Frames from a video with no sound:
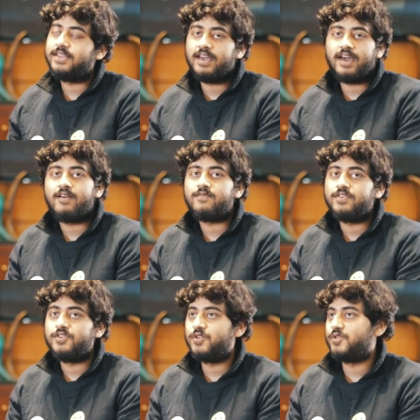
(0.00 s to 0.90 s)
they have
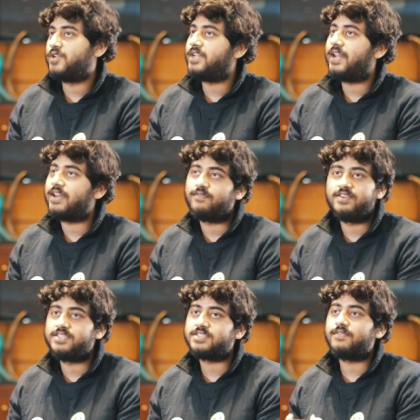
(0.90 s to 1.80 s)
usually, like if
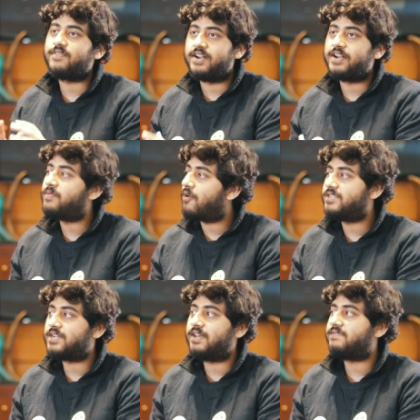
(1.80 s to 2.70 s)
it's just a front end
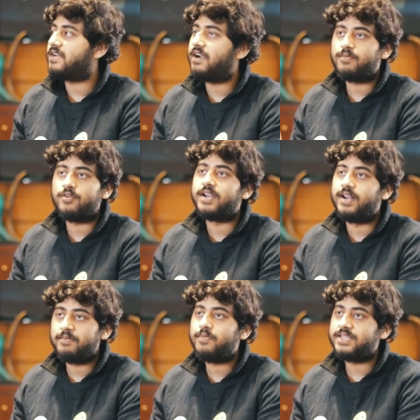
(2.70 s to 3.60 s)
project, they have set it up on
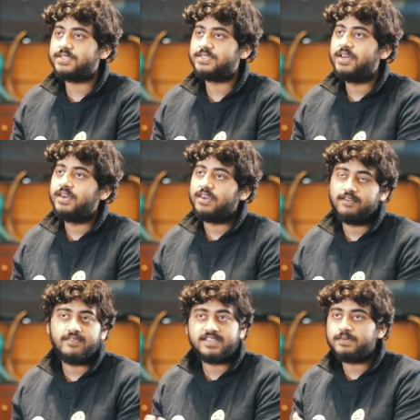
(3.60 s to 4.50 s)
GitHub pages.
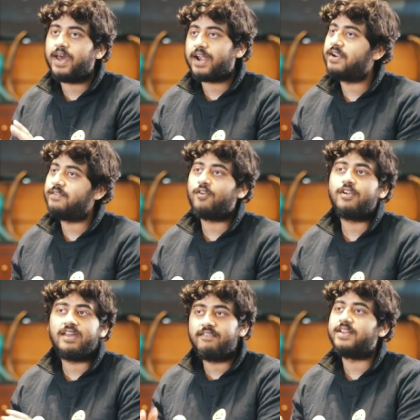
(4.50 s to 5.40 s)
If there's a backend
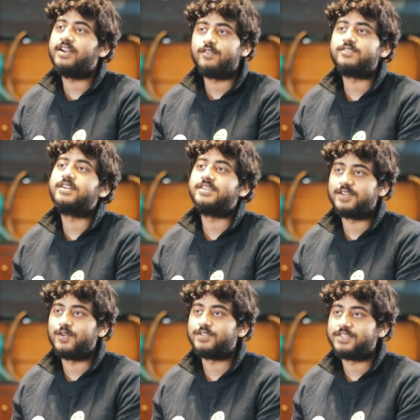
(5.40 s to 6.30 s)
involved, they have done it using
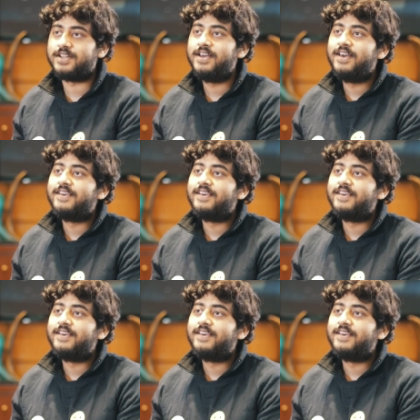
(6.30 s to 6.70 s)
DigitalOcean.